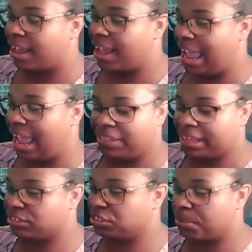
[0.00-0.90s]
I had
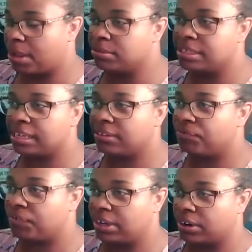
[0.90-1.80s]
like surmounting
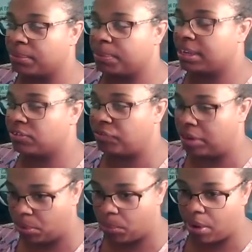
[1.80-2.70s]
fear because
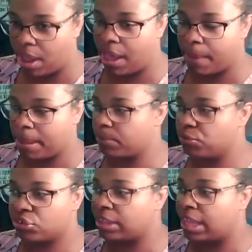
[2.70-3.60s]
fear will come. It
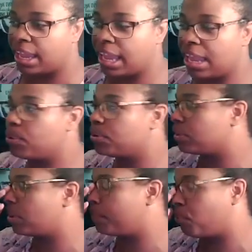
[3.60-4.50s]
was just like it
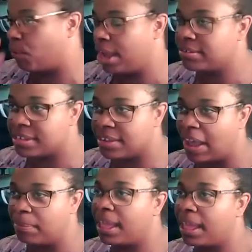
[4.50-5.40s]
was oppressive.
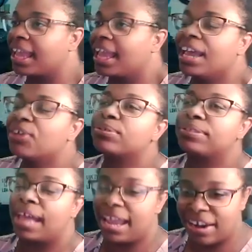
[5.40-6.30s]
I'm like, it was
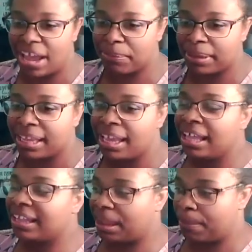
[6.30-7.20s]
laying on me
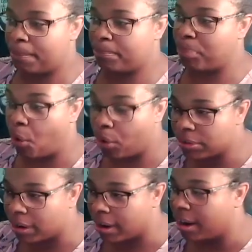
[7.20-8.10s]
like a
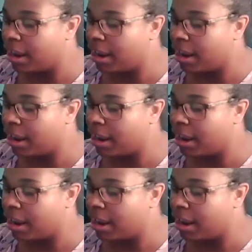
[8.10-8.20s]
boulder.